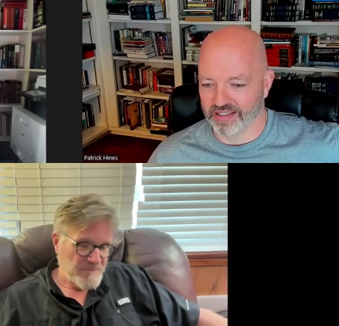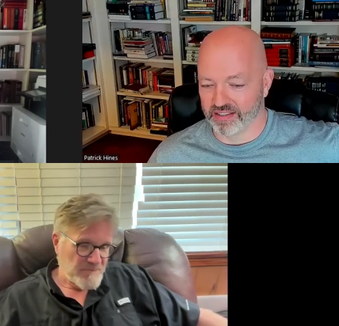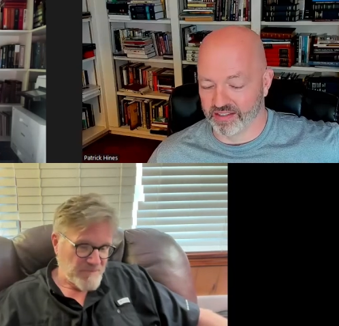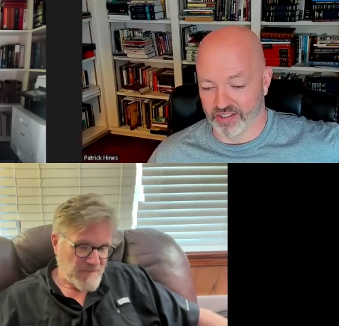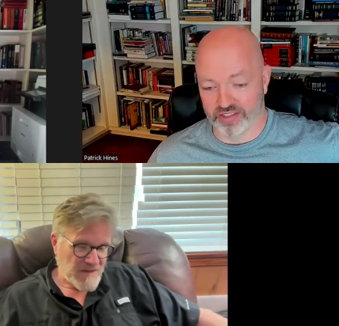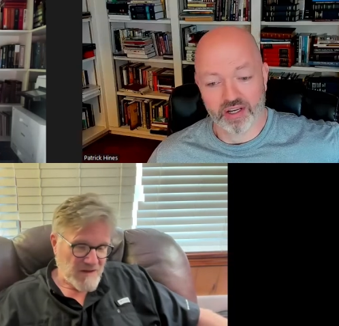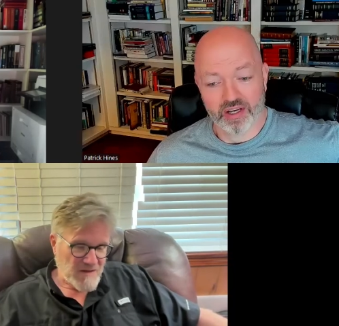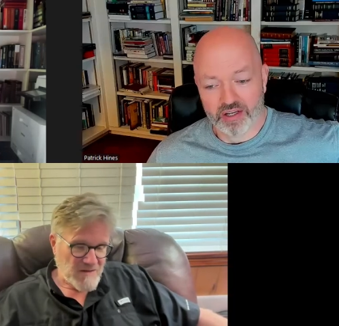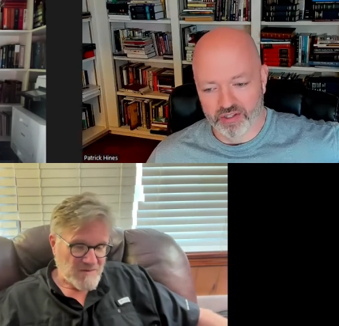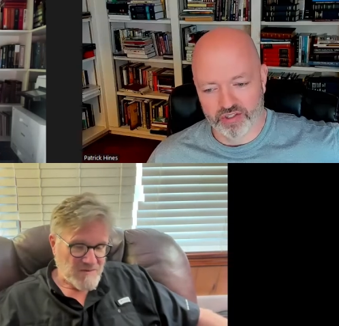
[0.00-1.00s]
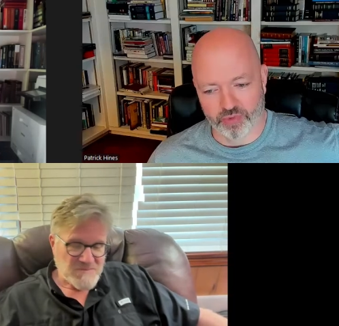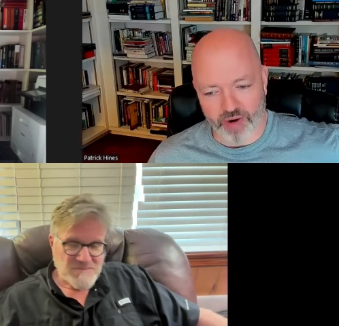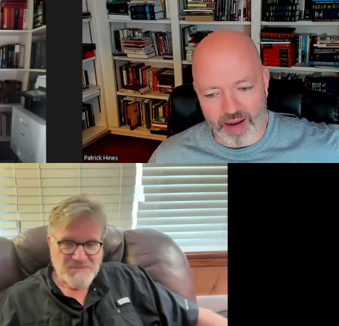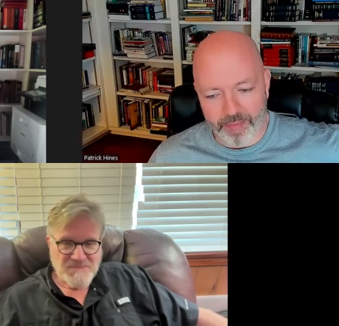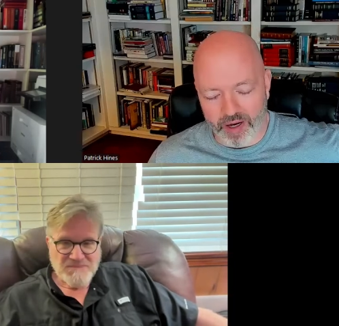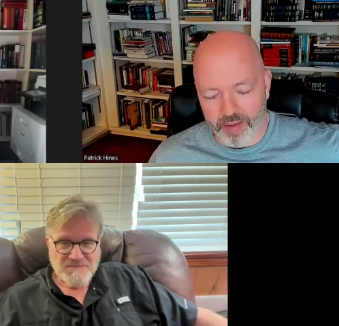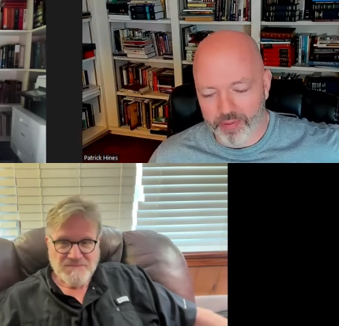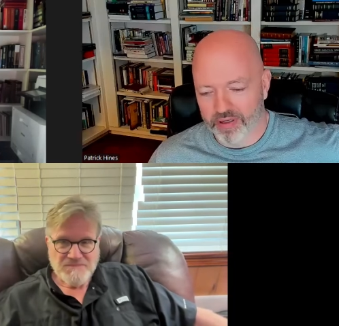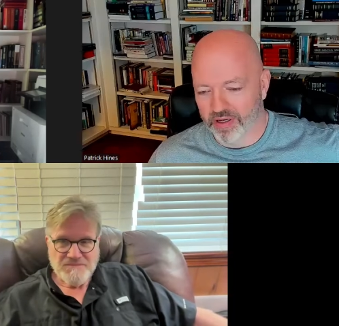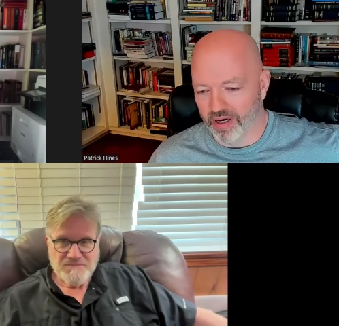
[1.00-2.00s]
Speaker 1: you guys. And just just to wrap
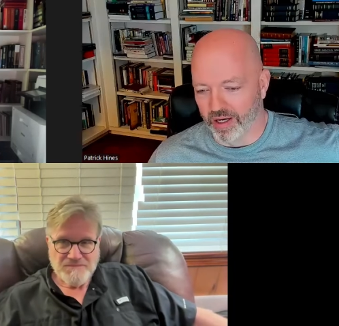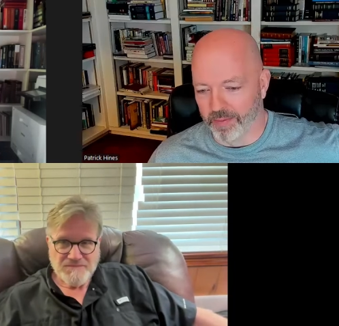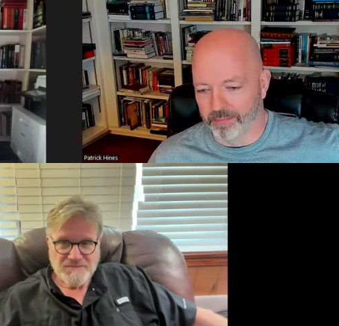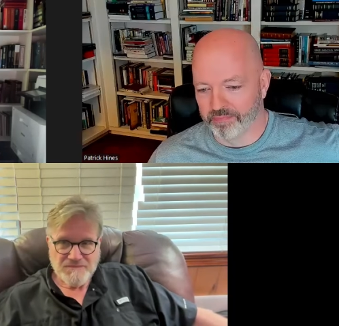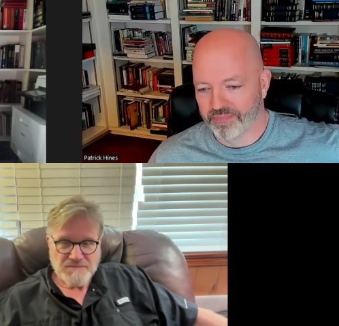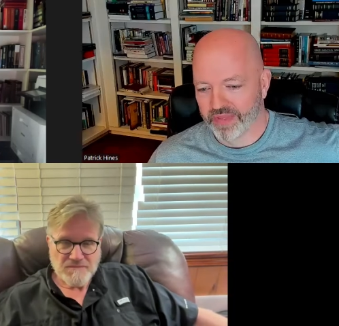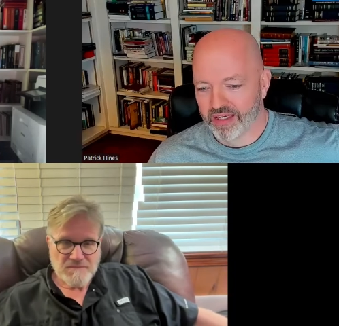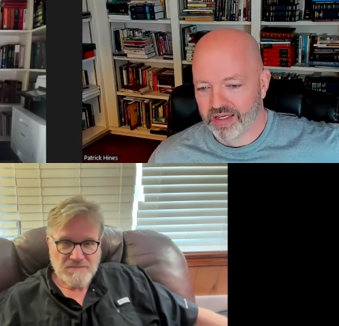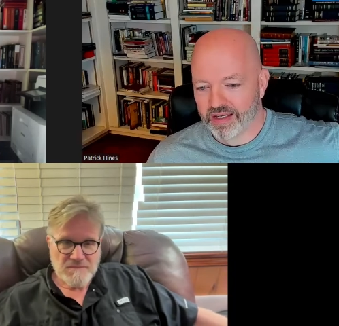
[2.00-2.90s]
up, um,